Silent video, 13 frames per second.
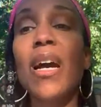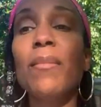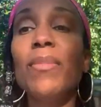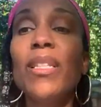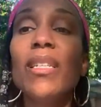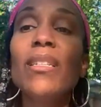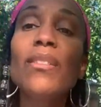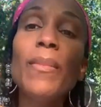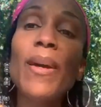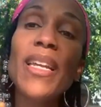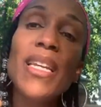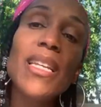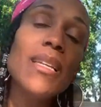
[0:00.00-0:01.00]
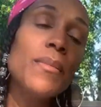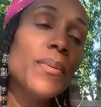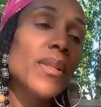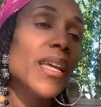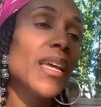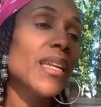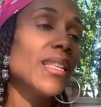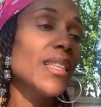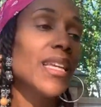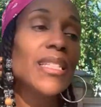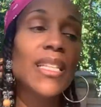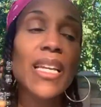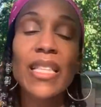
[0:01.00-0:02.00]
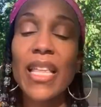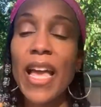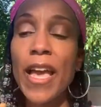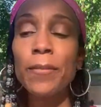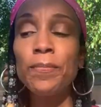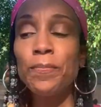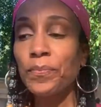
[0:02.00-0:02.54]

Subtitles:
sticking to my eating plan and things like that.